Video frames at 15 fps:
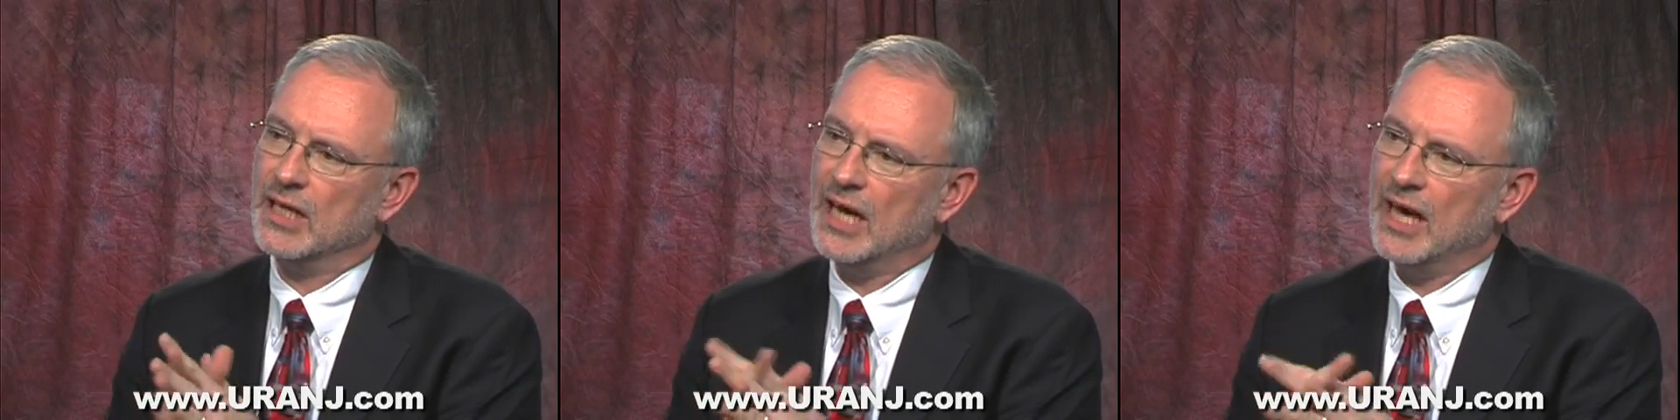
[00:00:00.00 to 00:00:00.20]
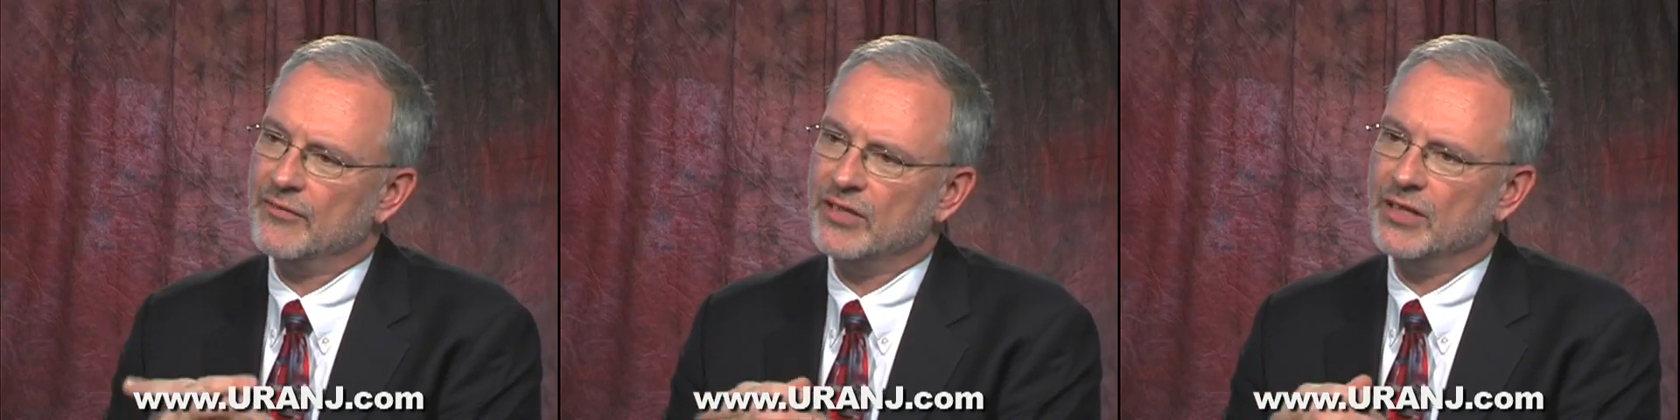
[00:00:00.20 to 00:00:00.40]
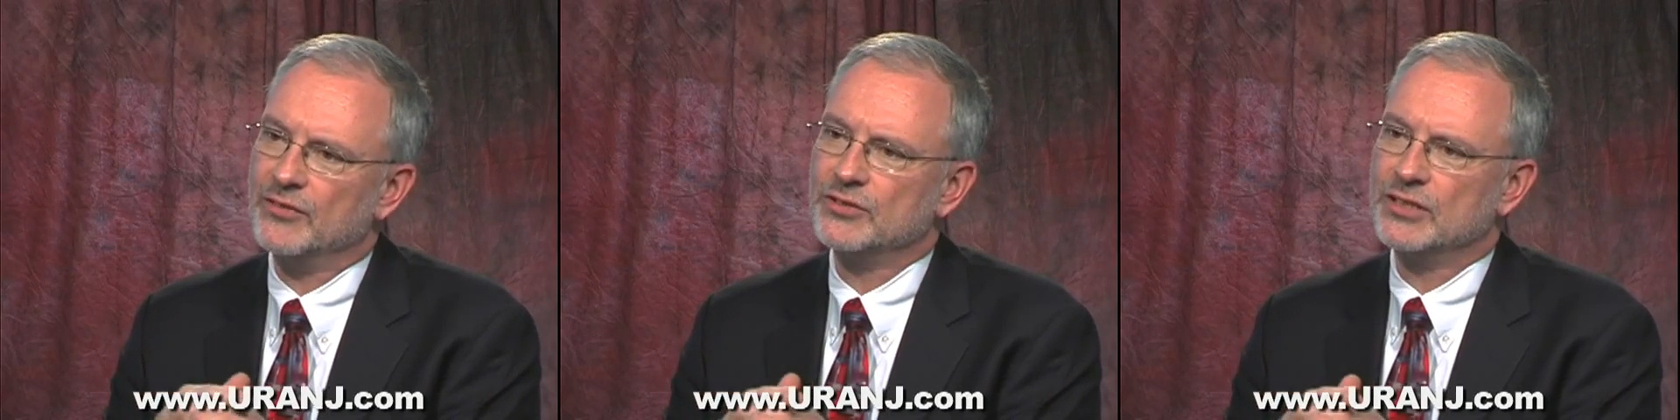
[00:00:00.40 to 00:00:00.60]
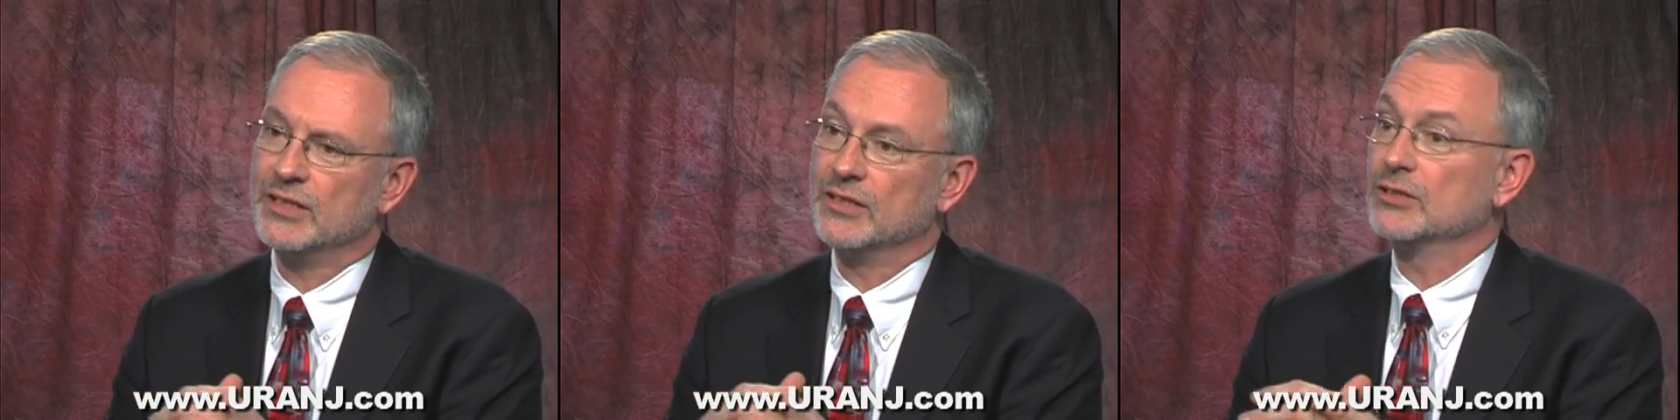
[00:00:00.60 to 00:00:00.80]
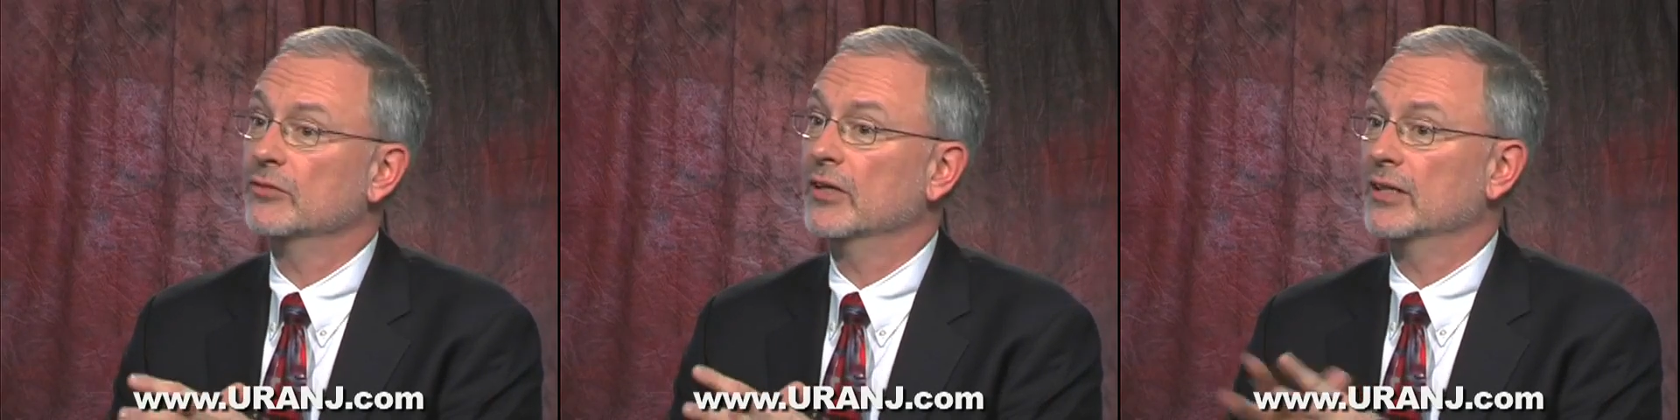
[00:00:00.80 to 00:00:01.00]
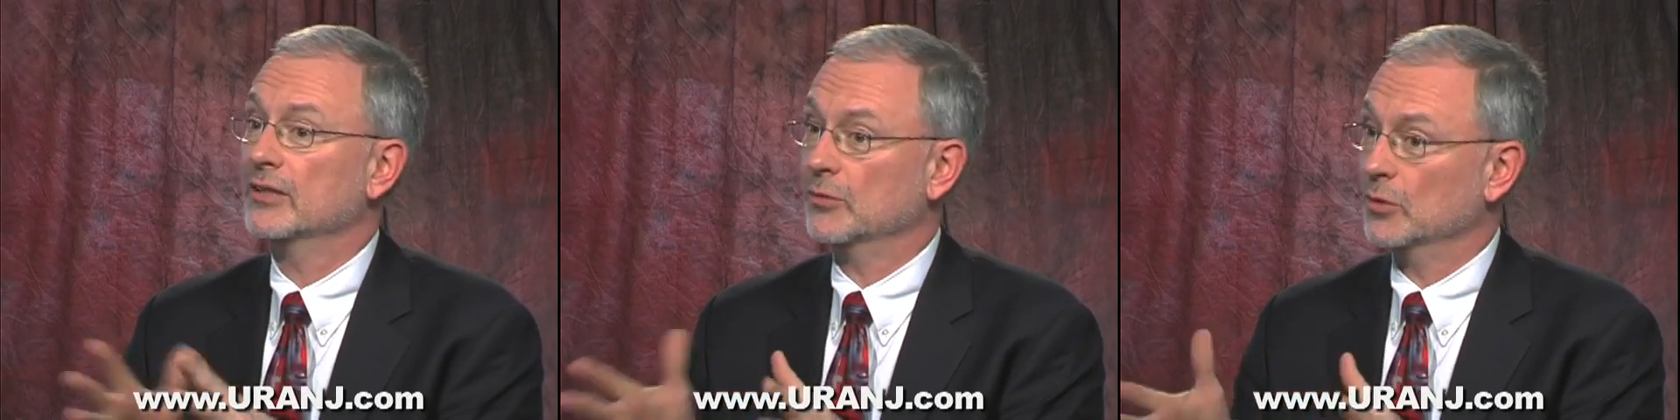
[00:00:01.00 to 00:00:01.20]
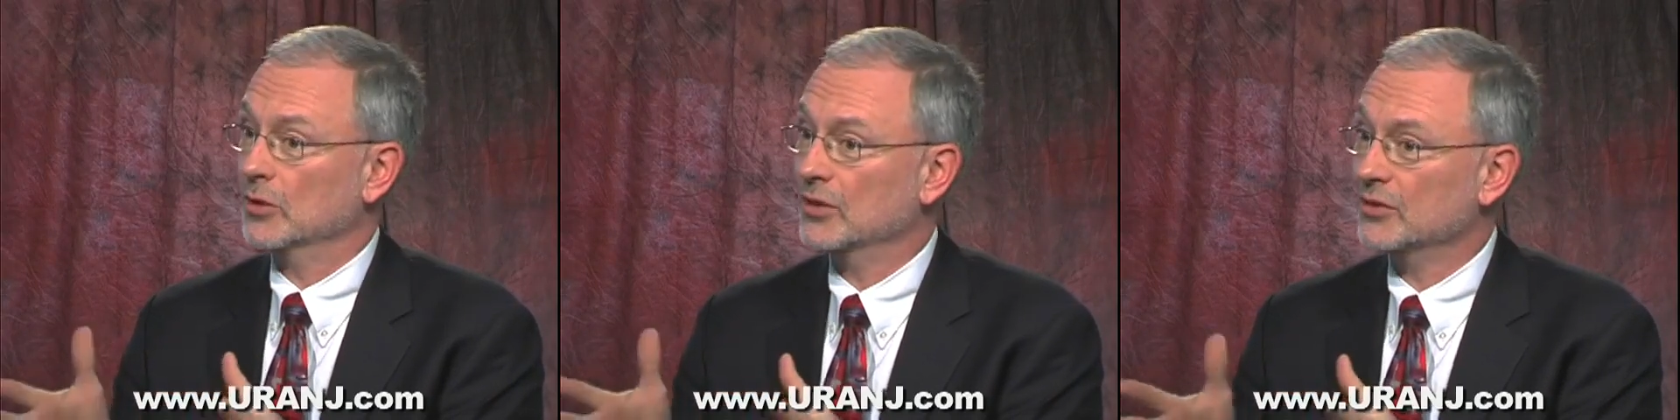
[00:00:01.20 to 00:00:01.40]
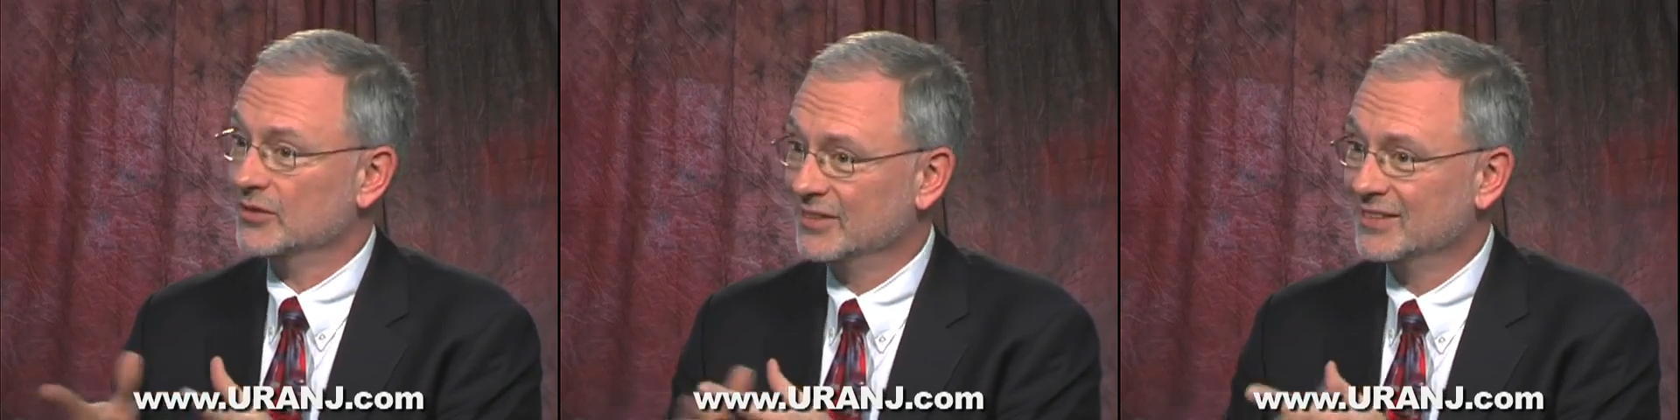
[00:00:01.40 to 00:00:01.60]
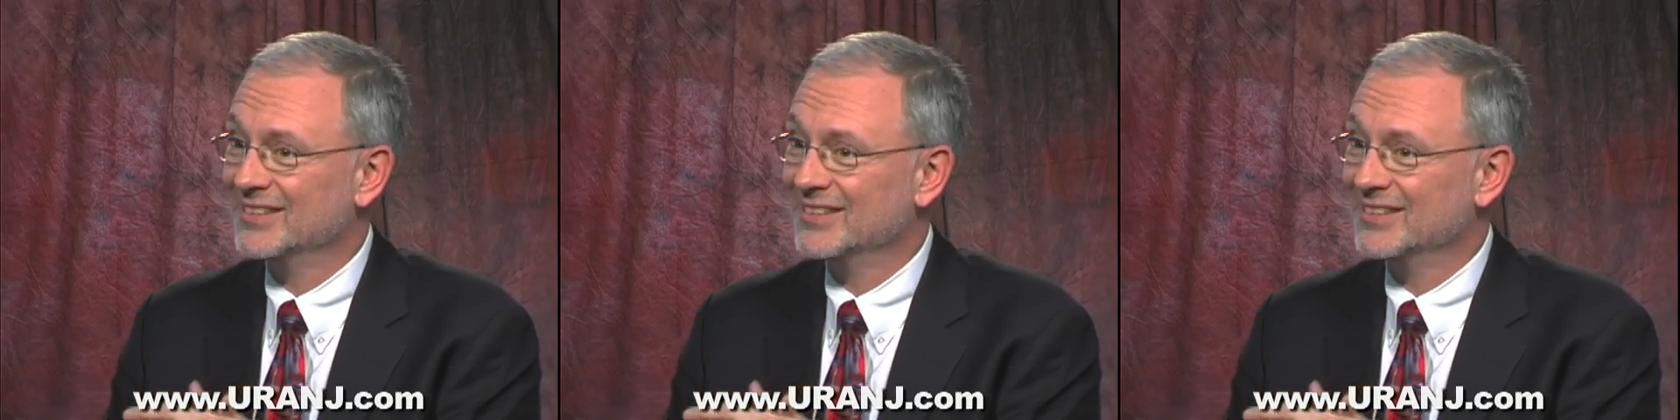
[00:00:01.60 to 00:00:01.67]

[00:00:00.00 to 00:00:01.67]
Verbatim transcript: IVF centers around the world.